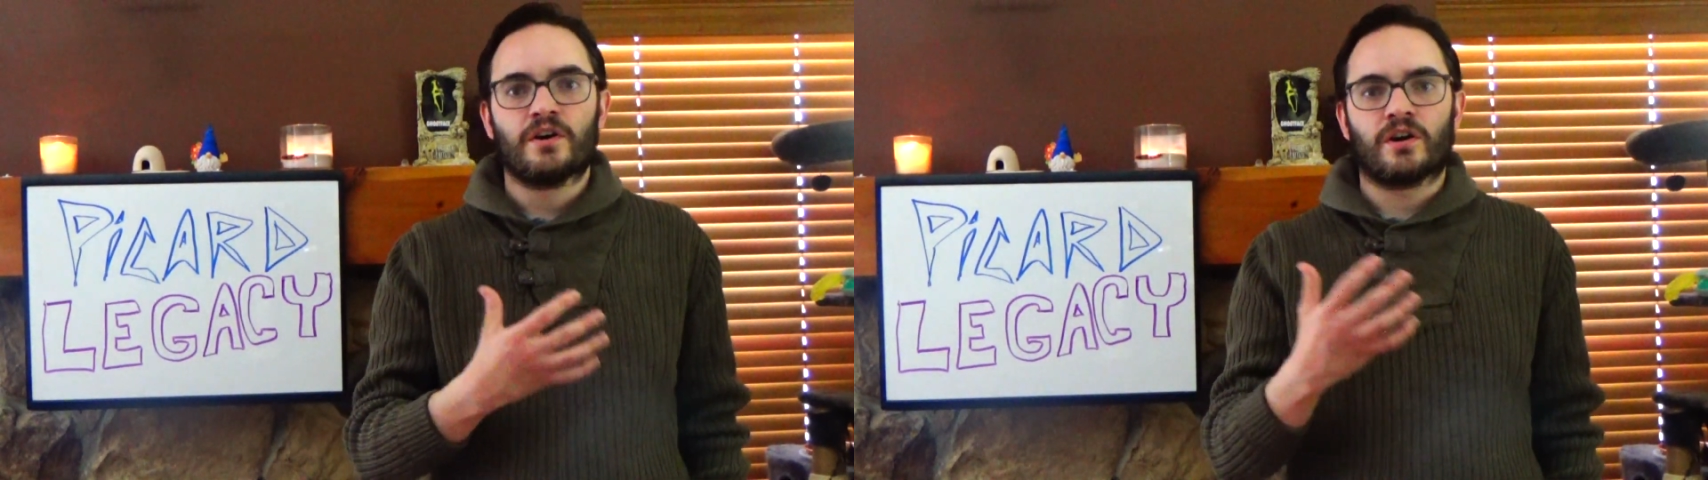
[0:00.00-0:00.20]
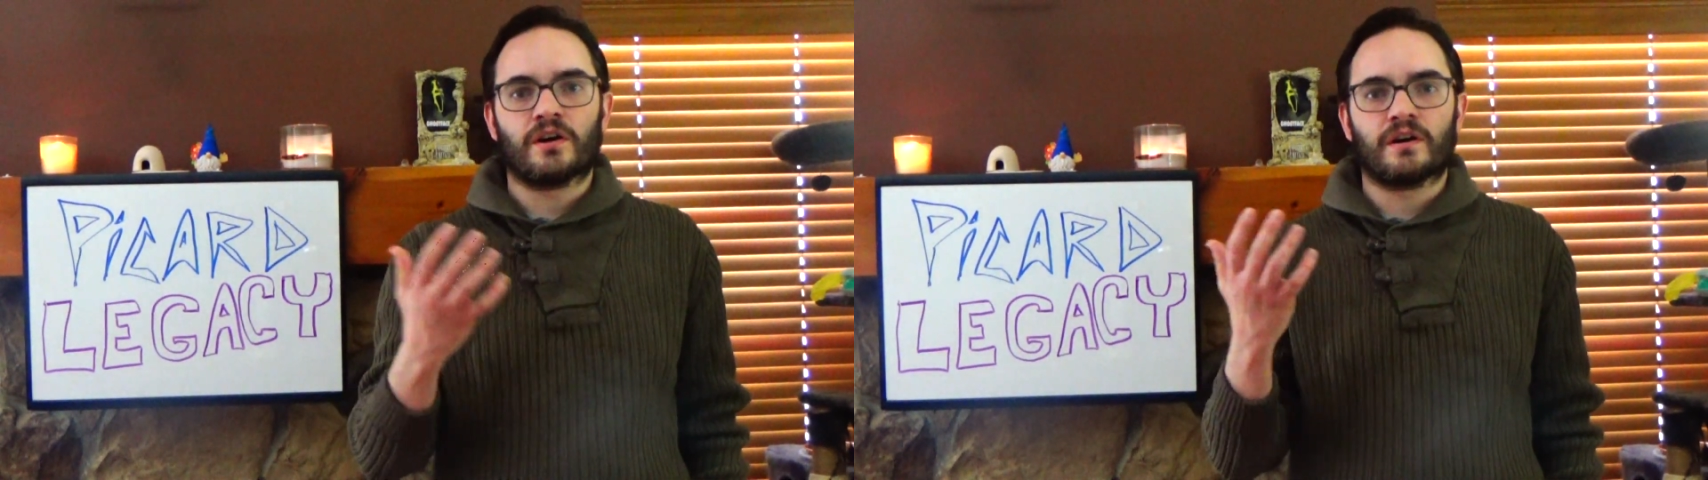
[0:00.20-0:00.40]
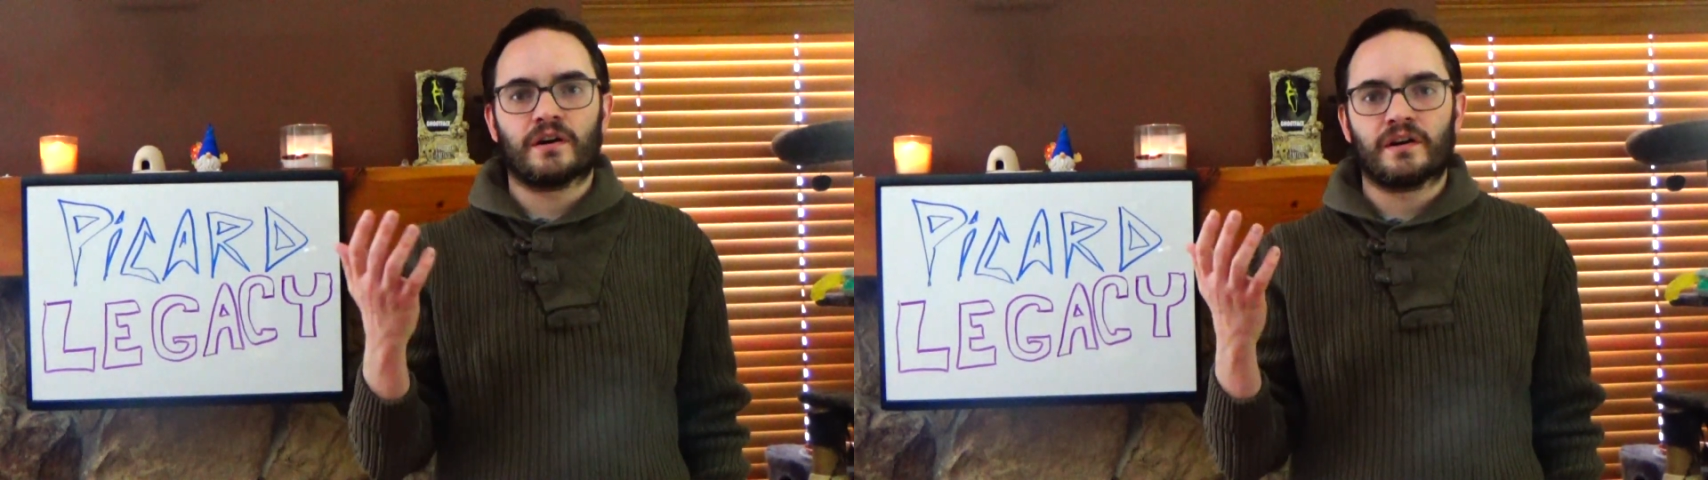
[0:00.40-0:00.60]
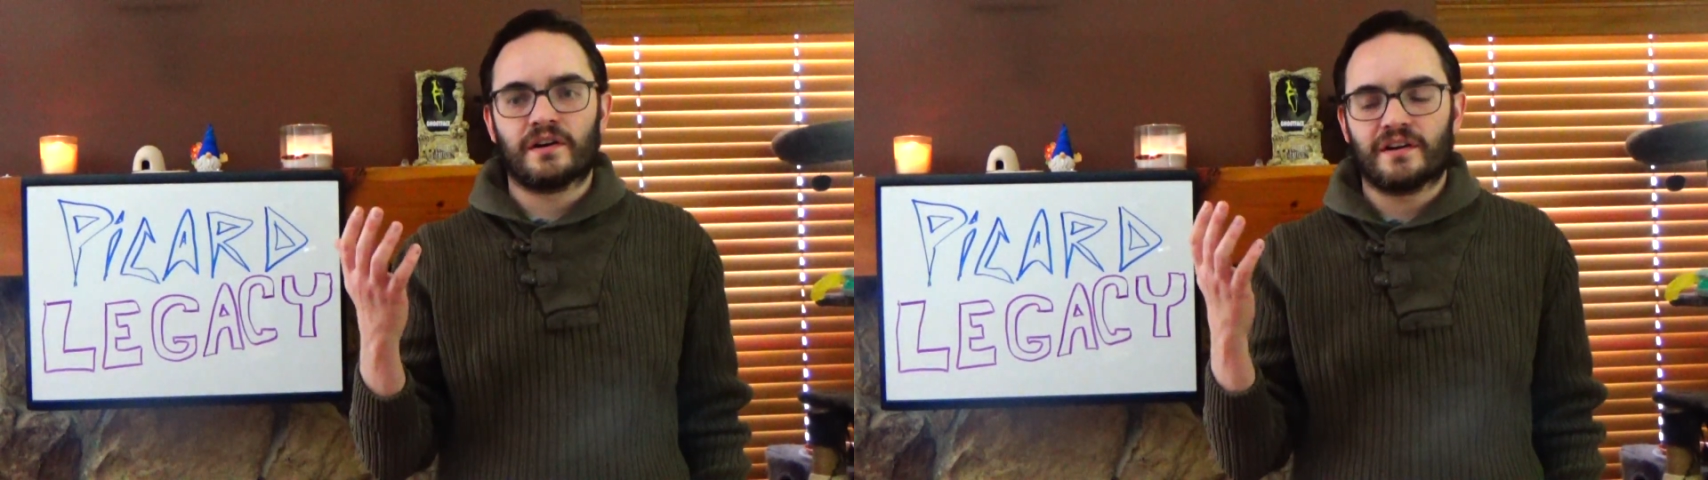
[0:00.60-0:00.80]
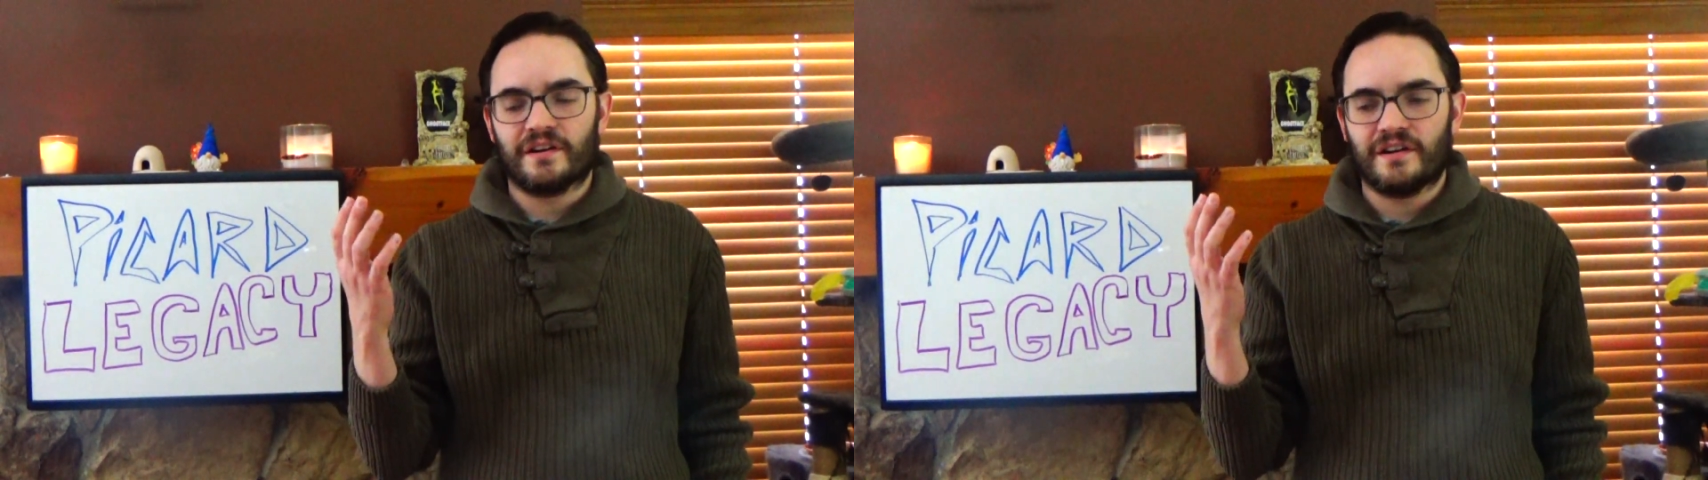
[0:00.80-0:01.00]

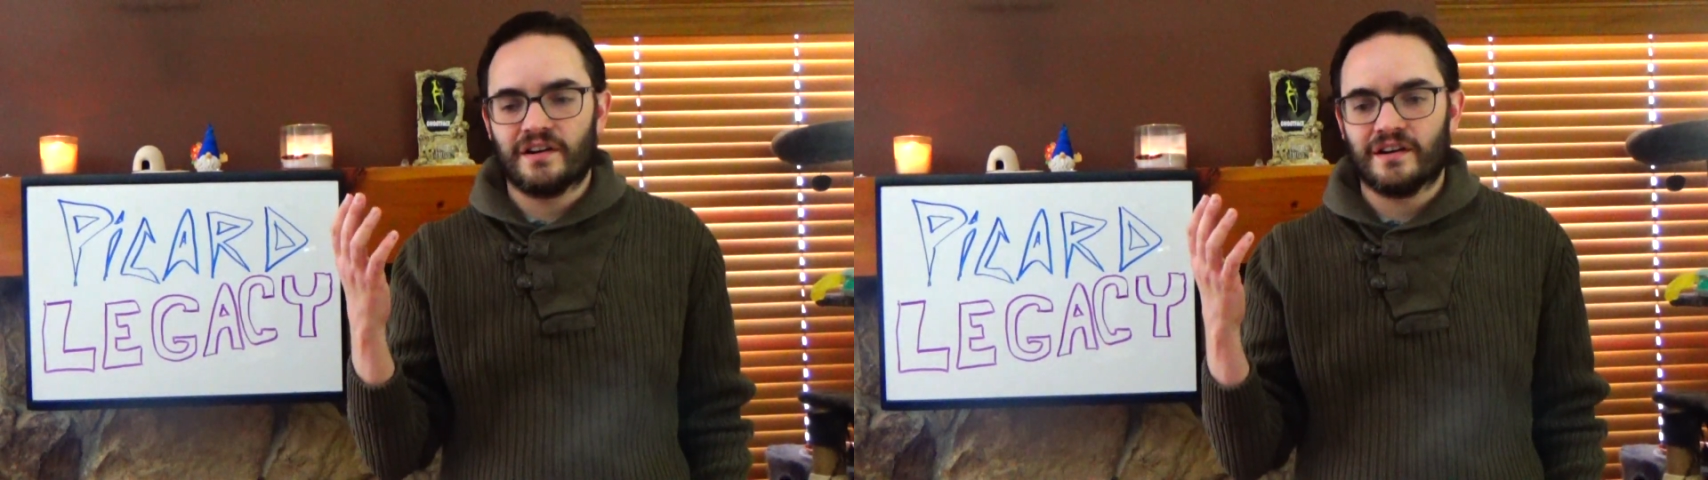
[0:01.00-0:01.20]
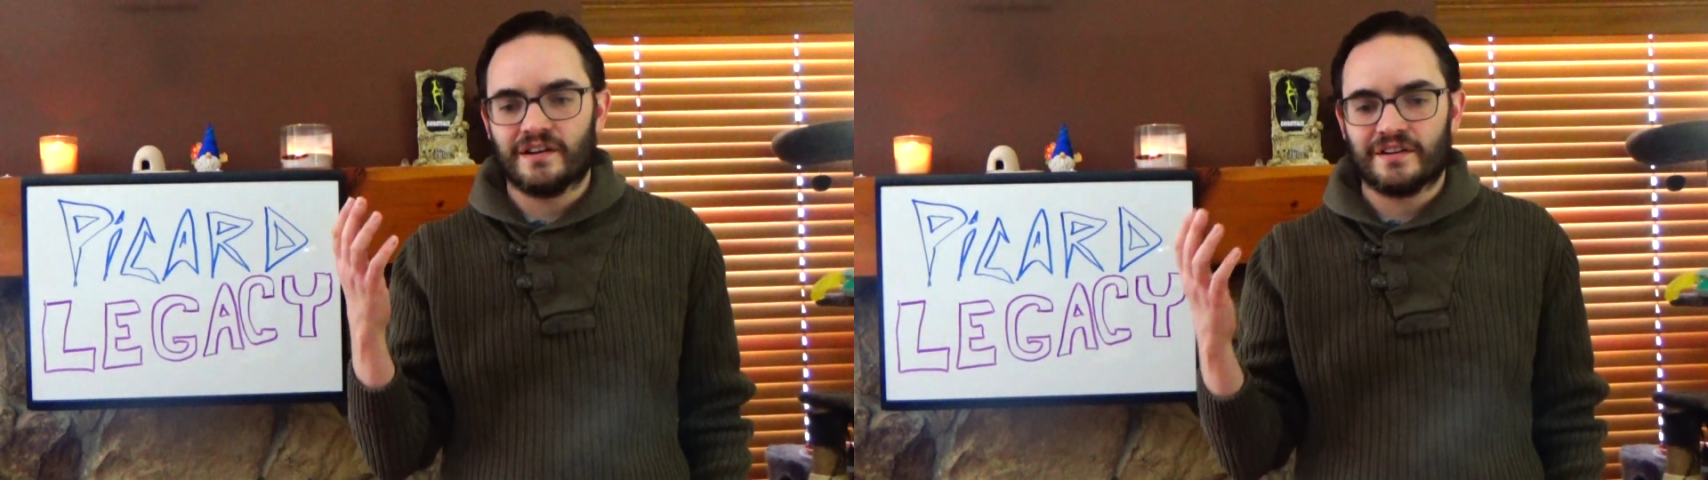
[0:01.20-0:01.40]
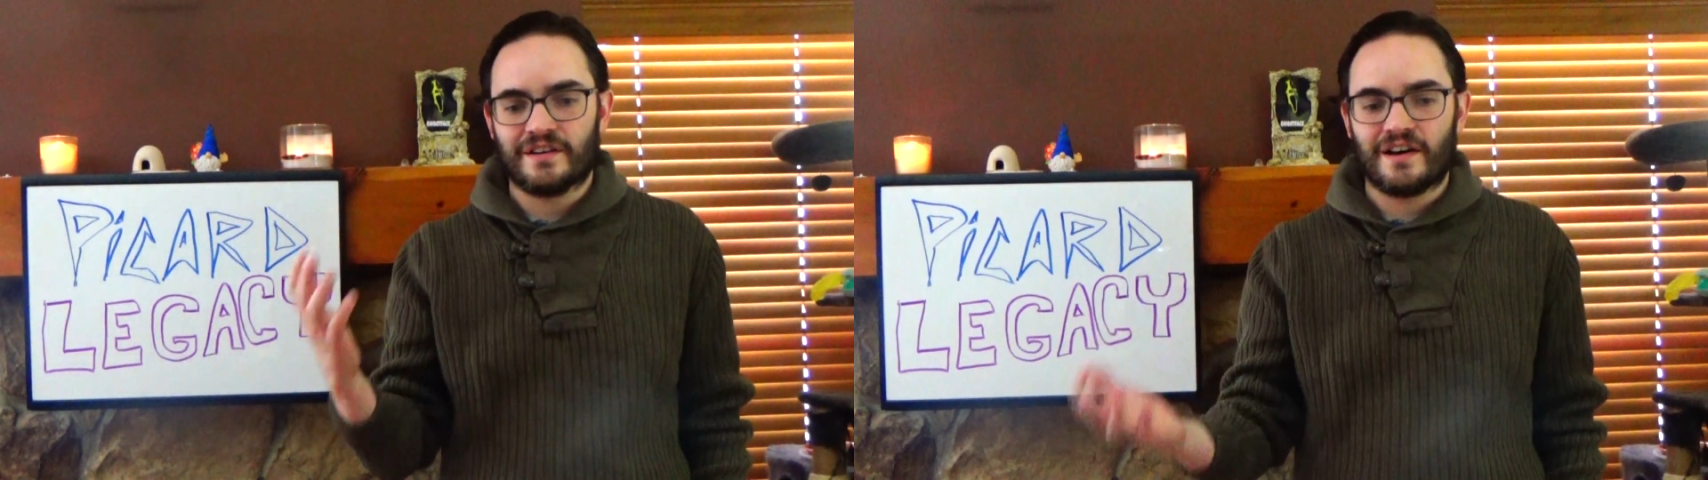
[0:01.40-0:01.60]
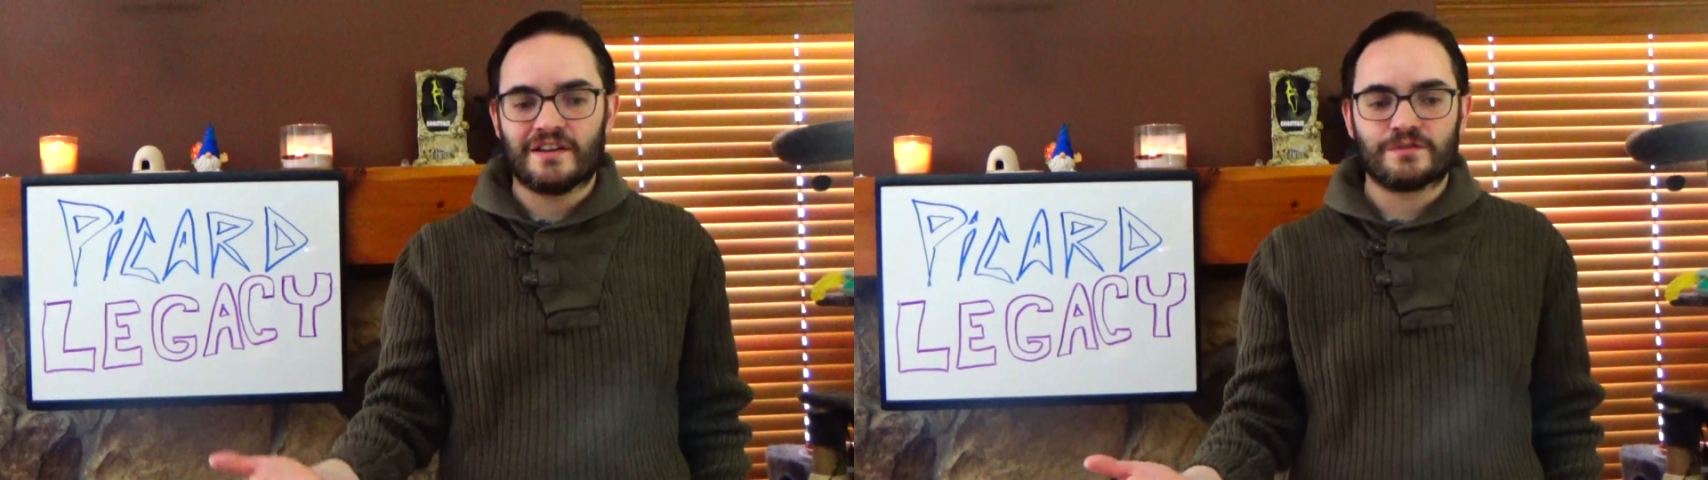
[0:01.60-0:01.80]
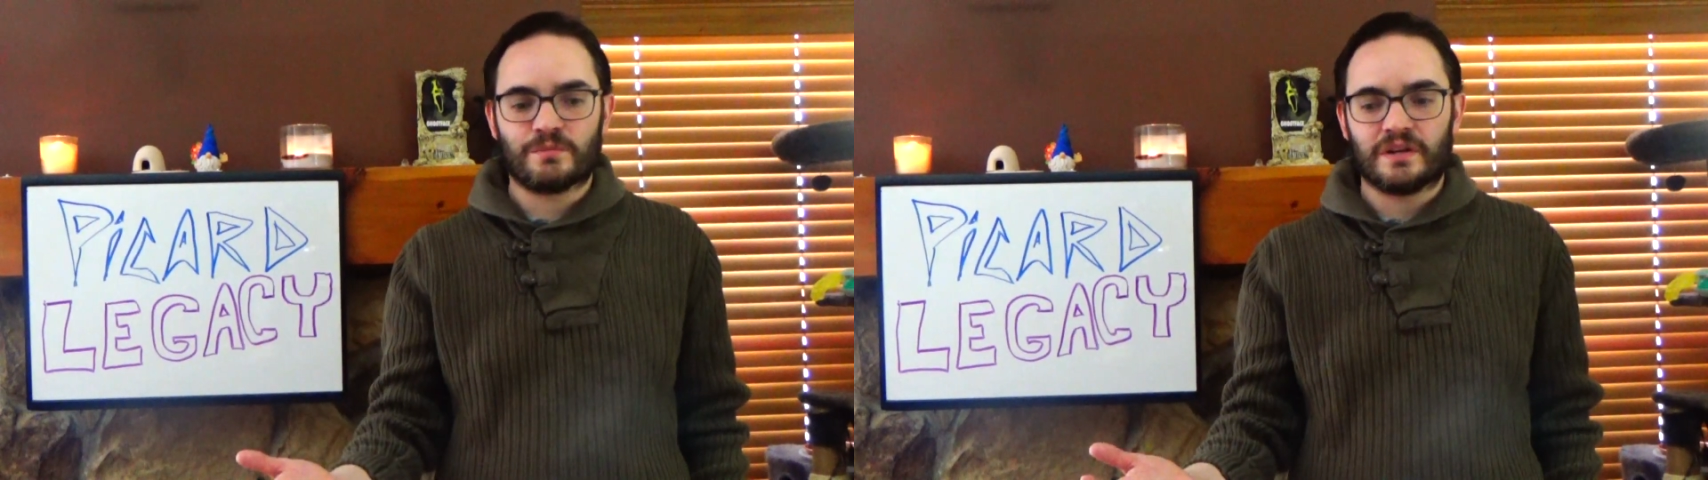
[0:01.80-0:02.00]
her
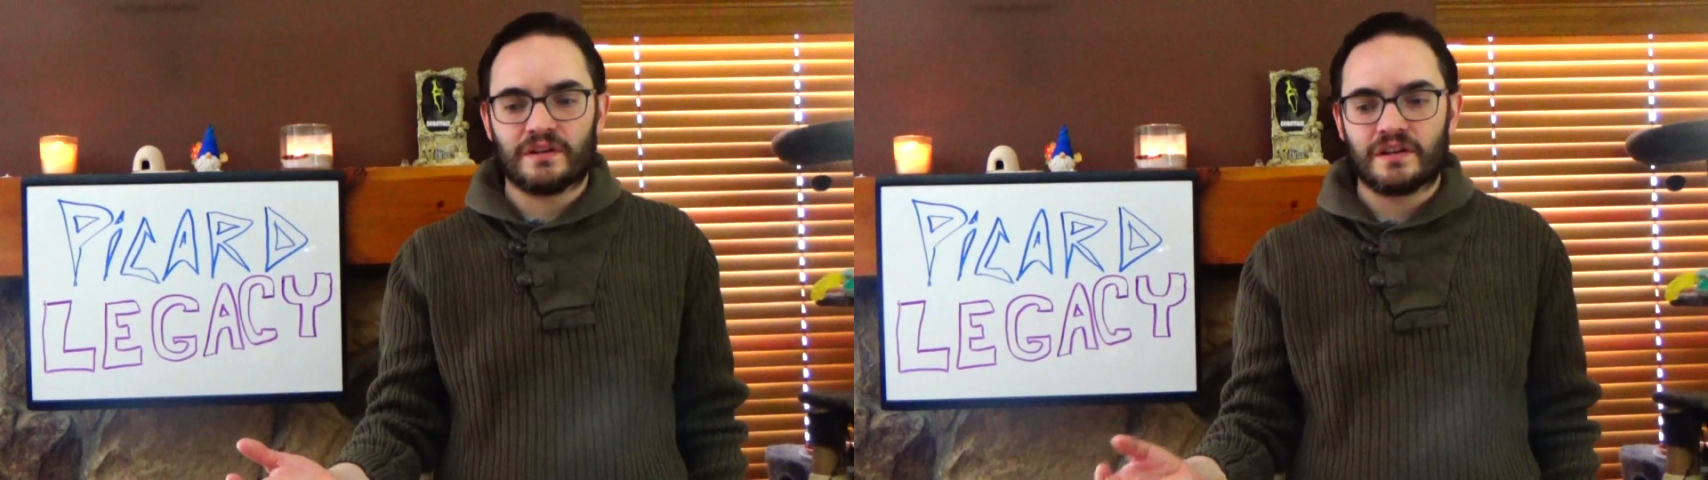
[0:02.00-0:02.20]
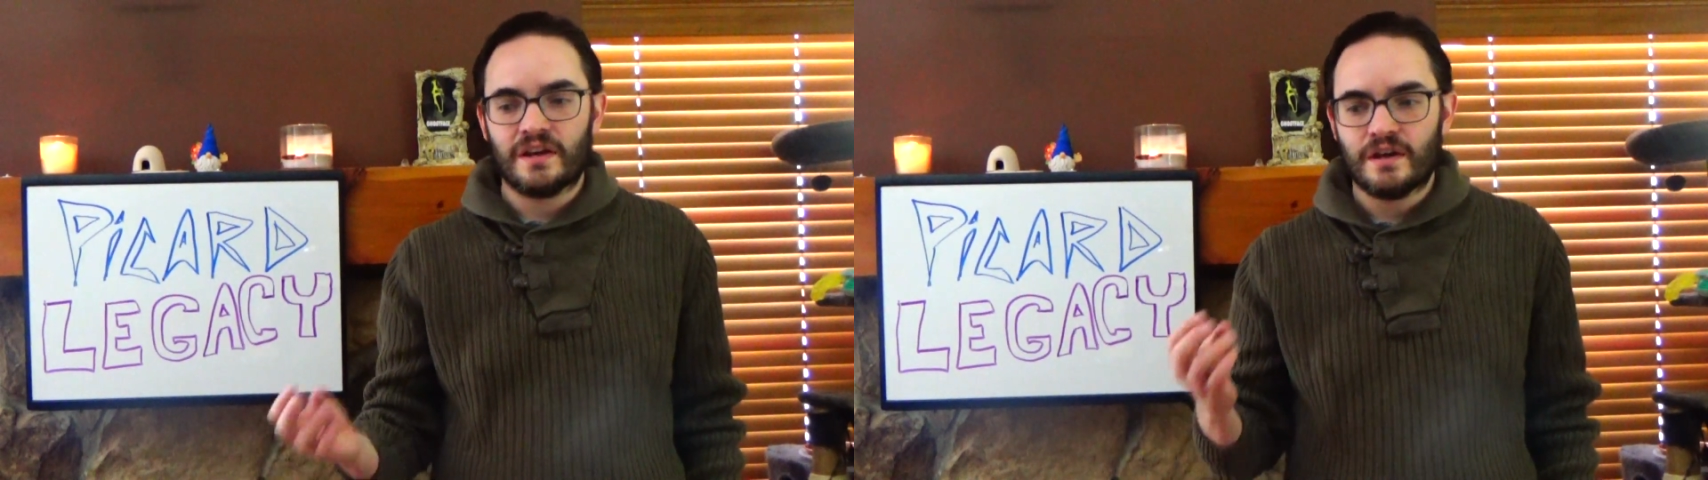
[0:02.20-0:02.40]
husband,